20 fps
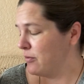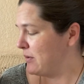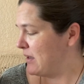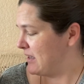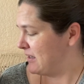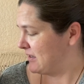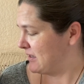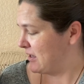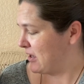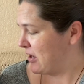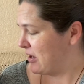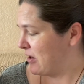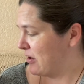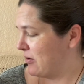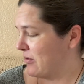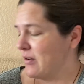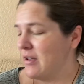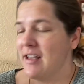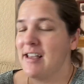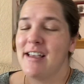weeks
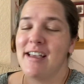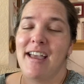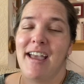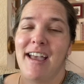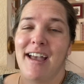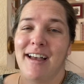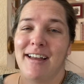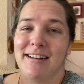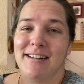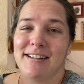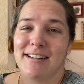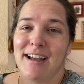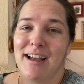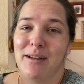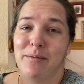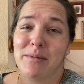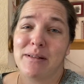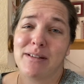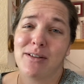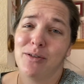ago and
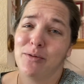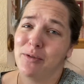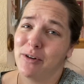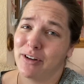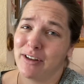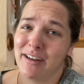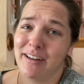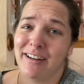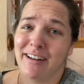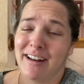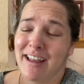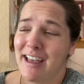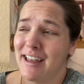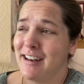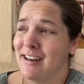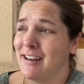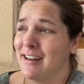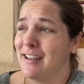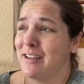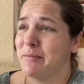I'm still working on
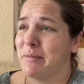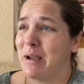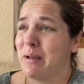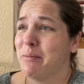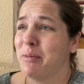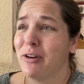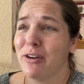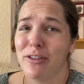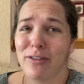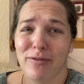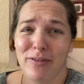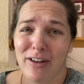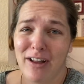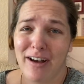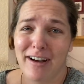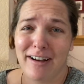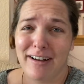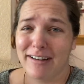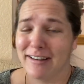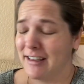editing my birth
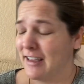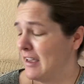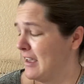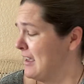vlog